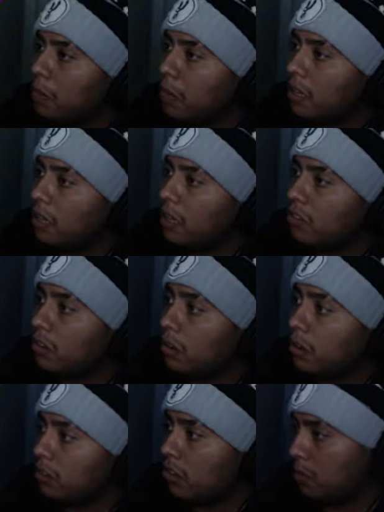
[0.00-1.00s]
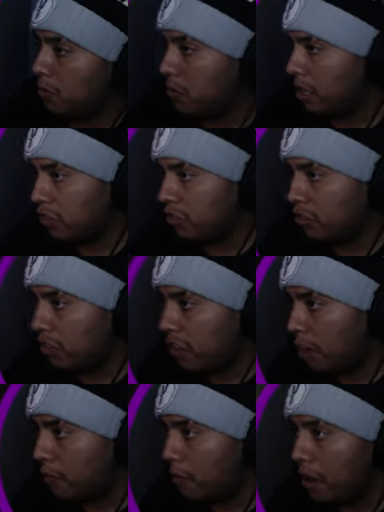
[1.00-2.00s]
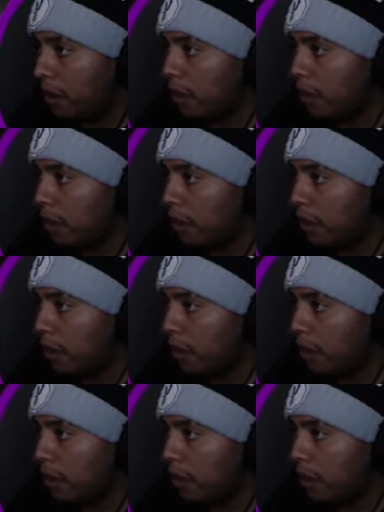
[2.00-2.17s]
my lights on because I don't want to get scared by